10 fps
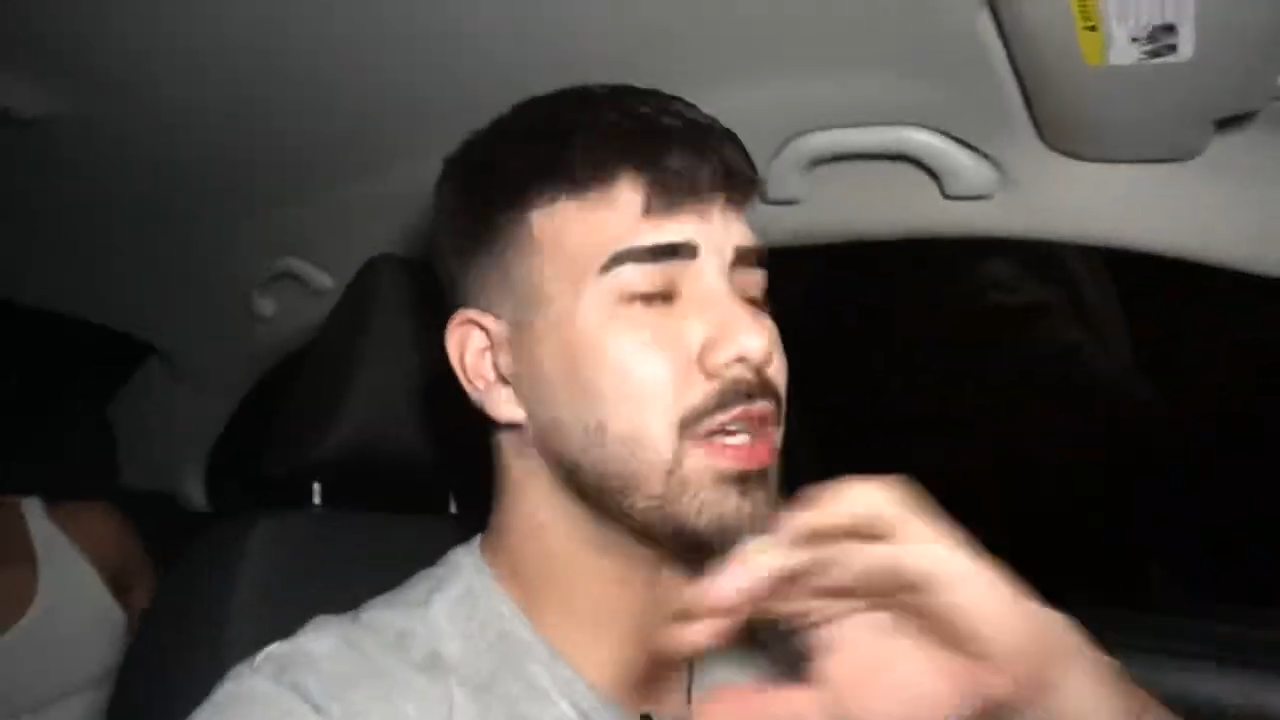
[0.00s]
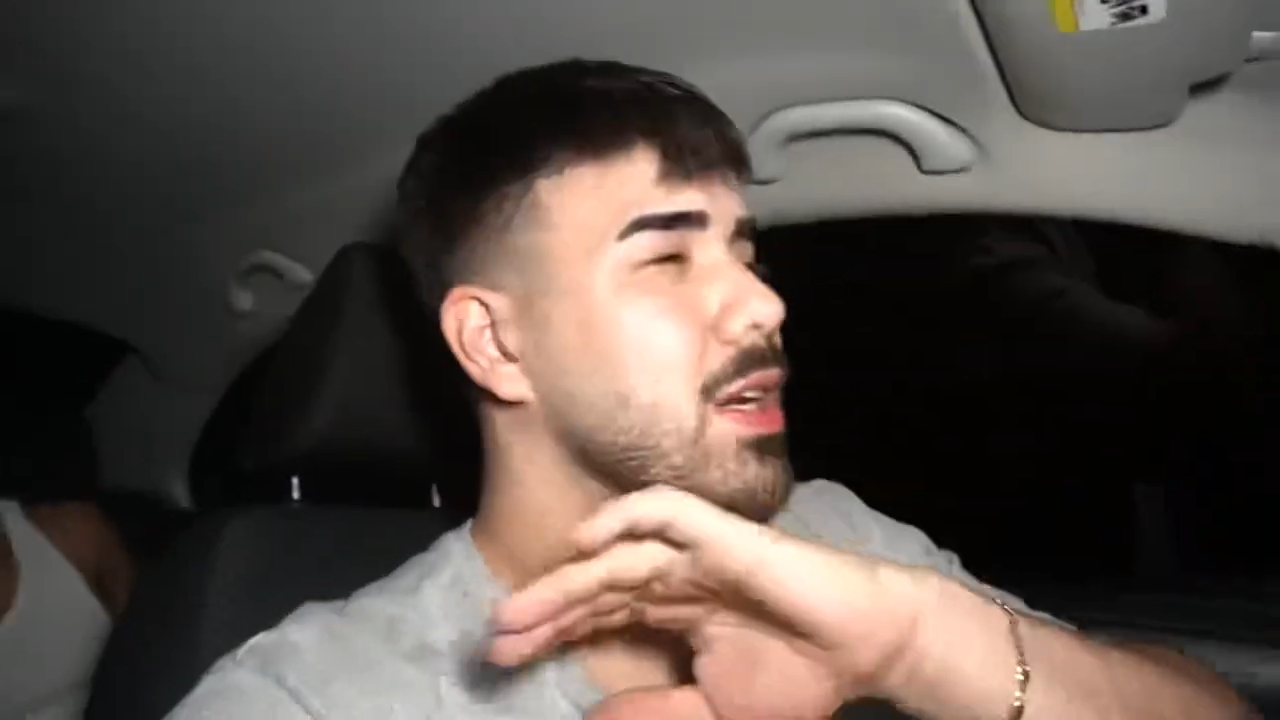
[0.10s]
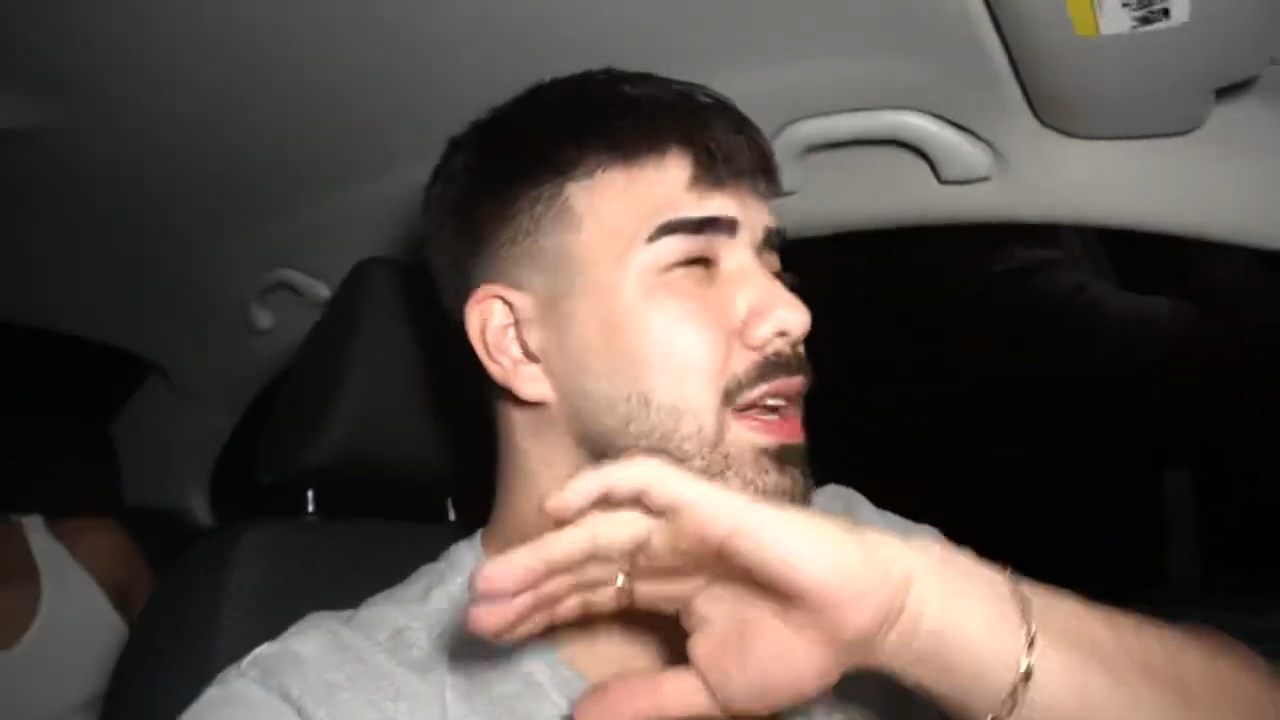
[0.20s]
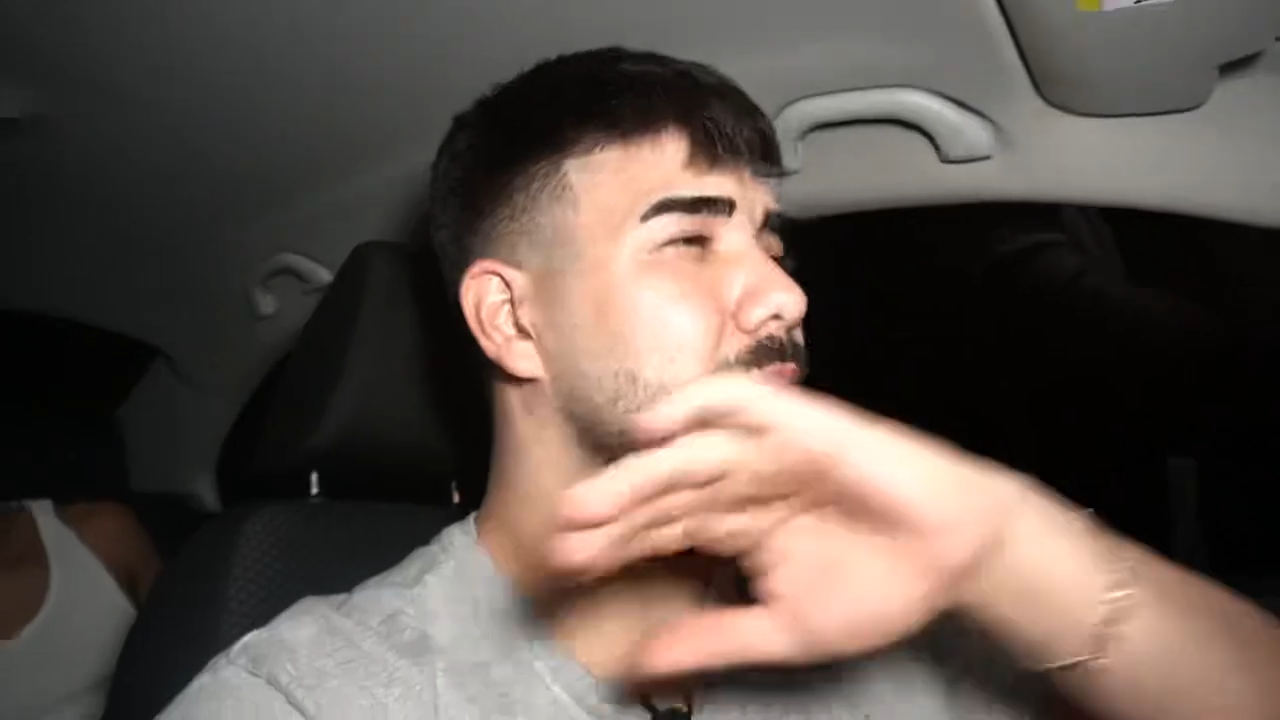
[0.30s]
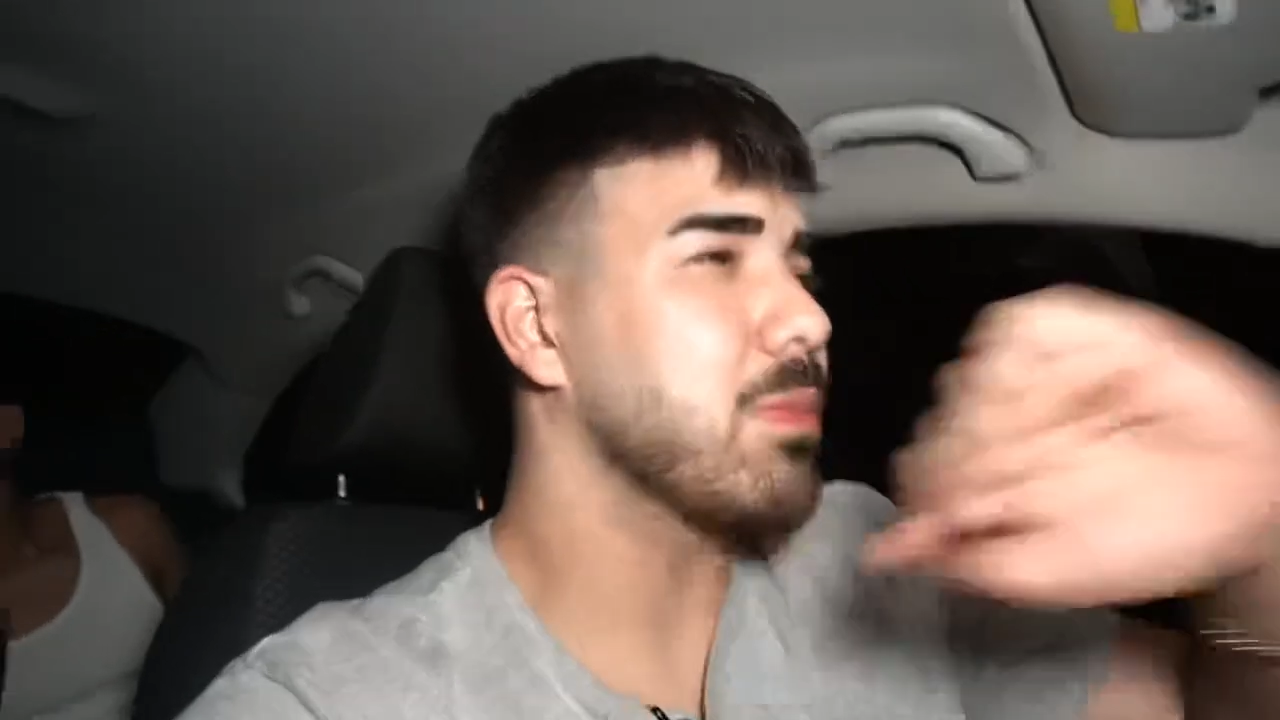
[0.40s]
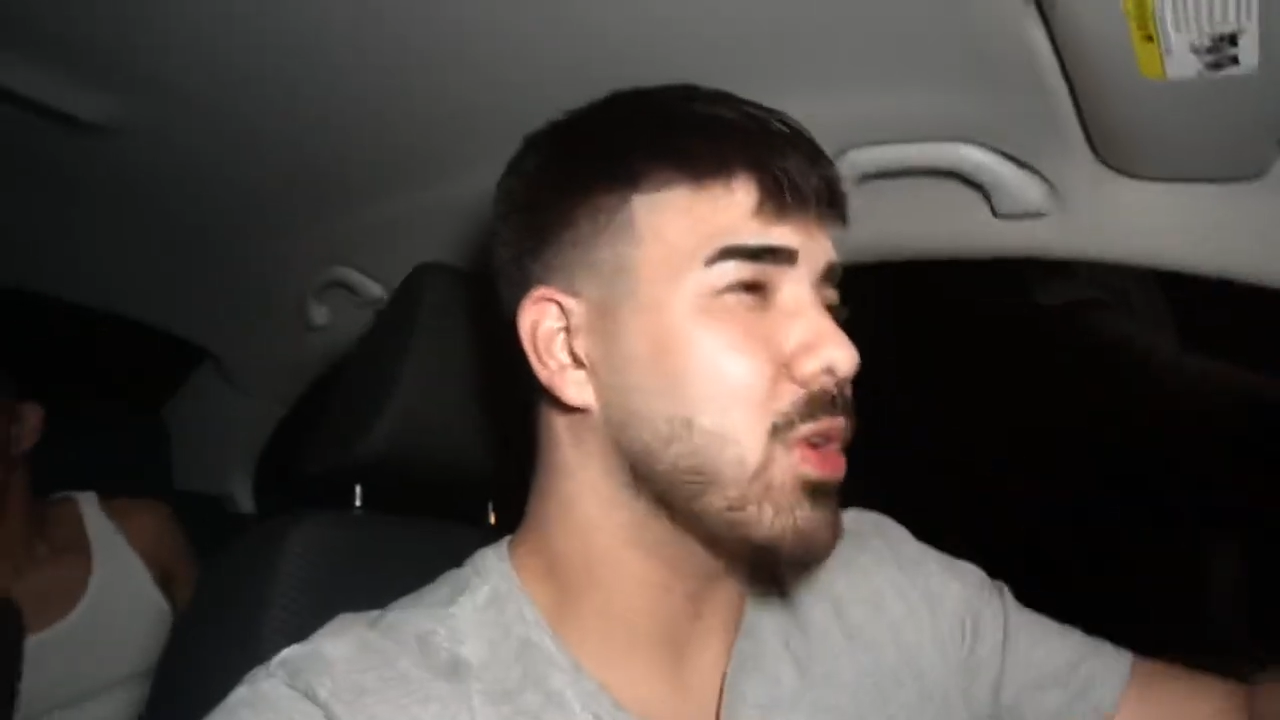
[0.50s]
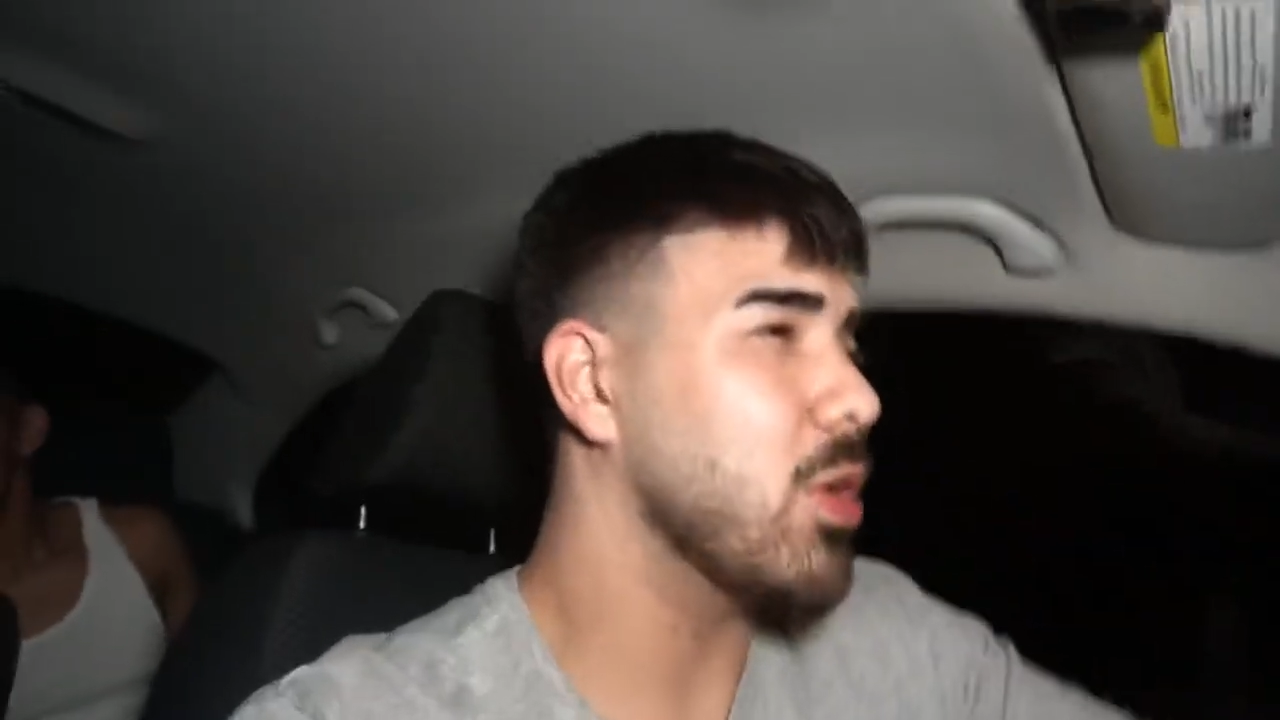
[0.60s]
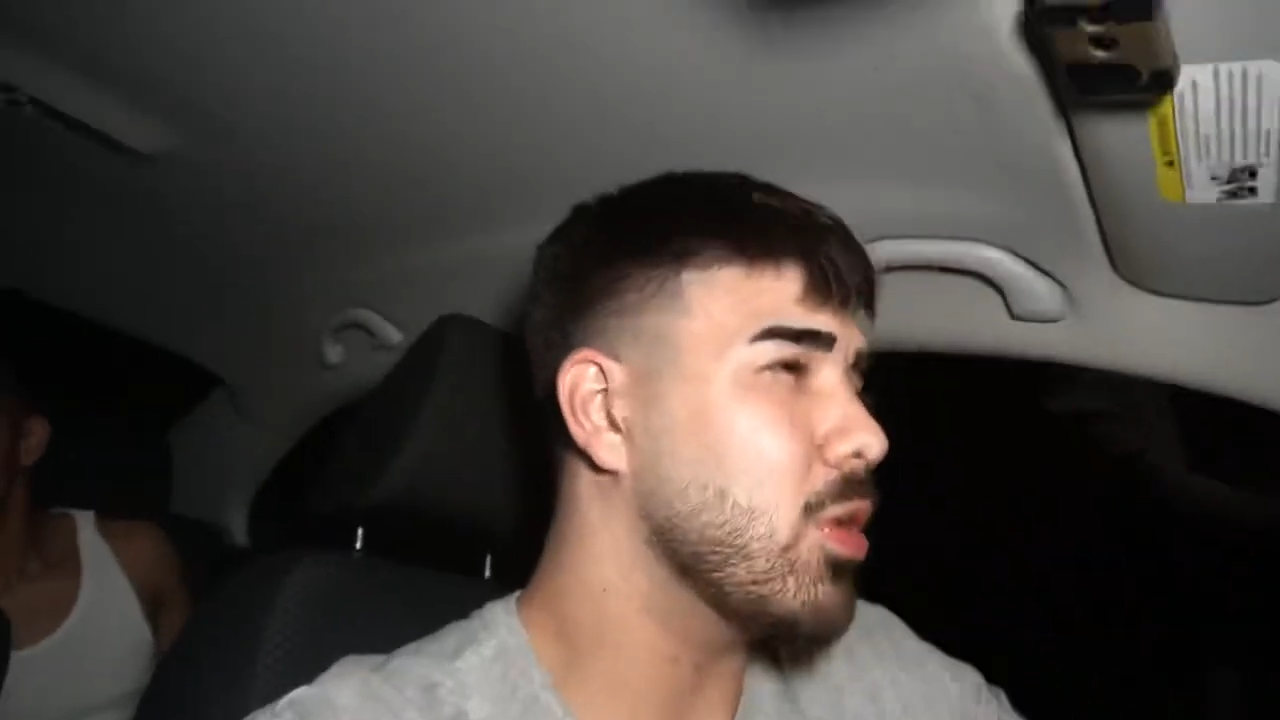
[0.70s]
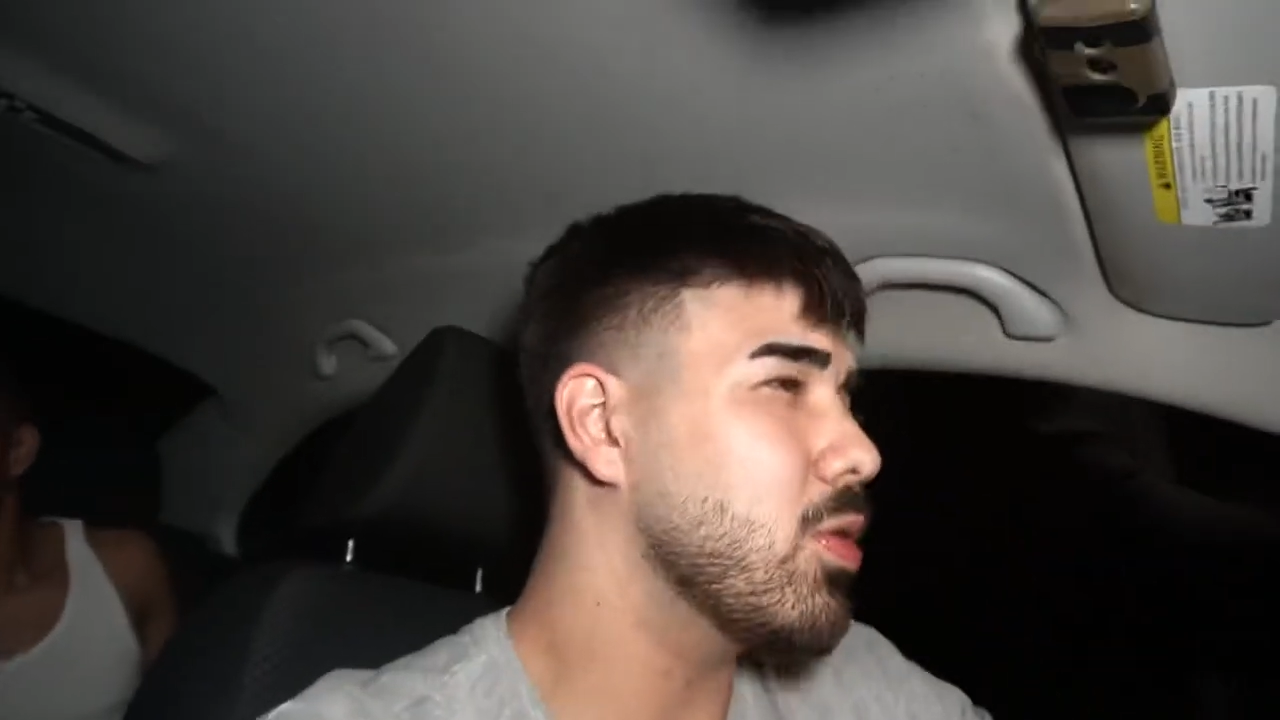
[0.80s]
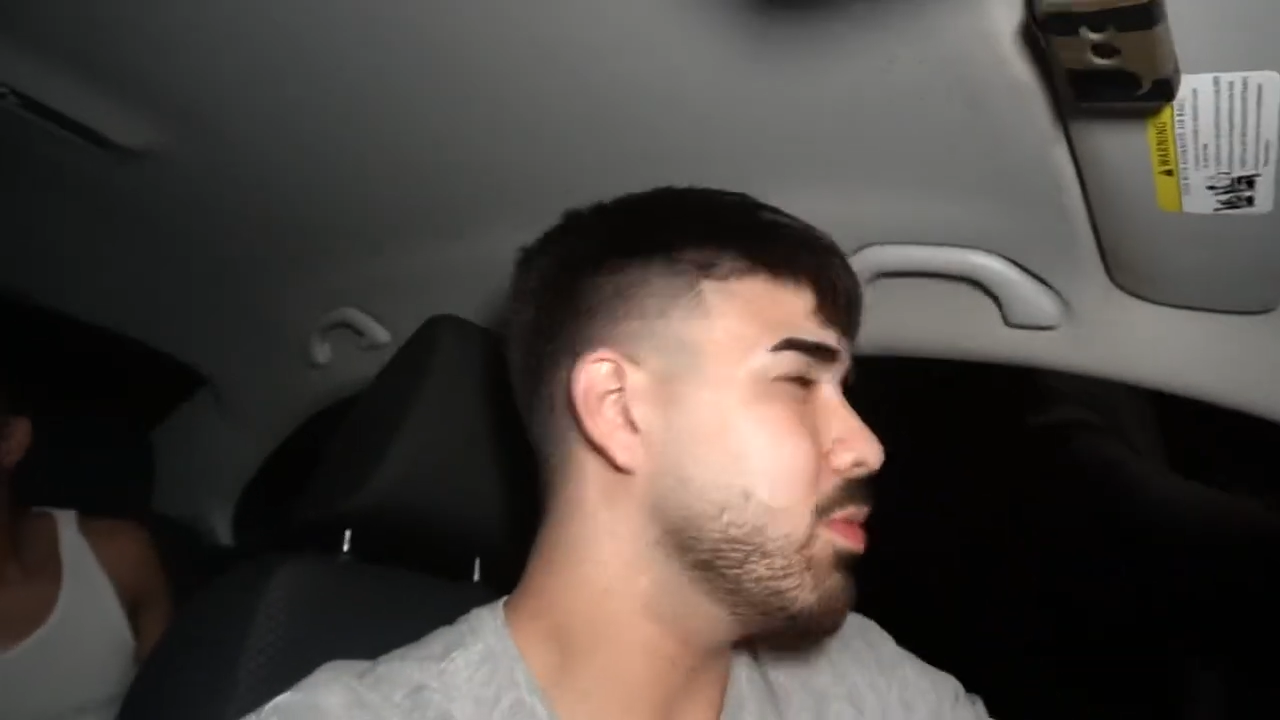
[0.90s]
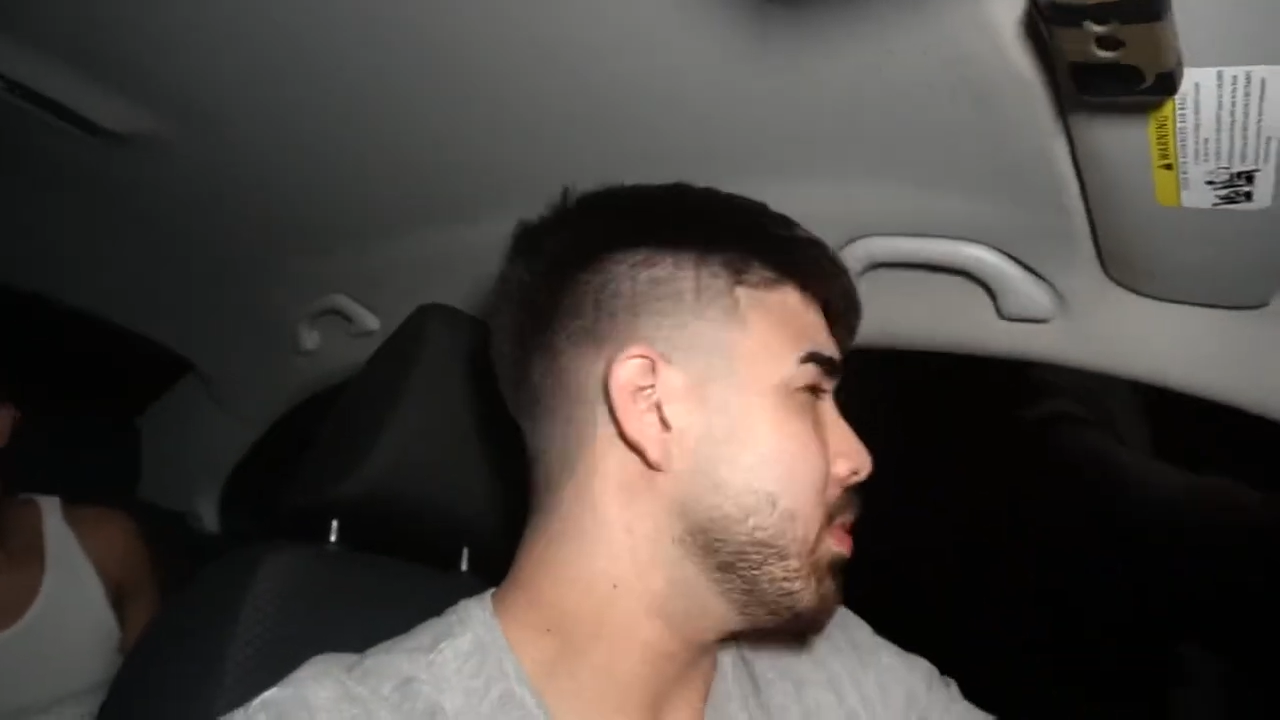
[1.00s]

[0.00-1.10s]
gonna let him go.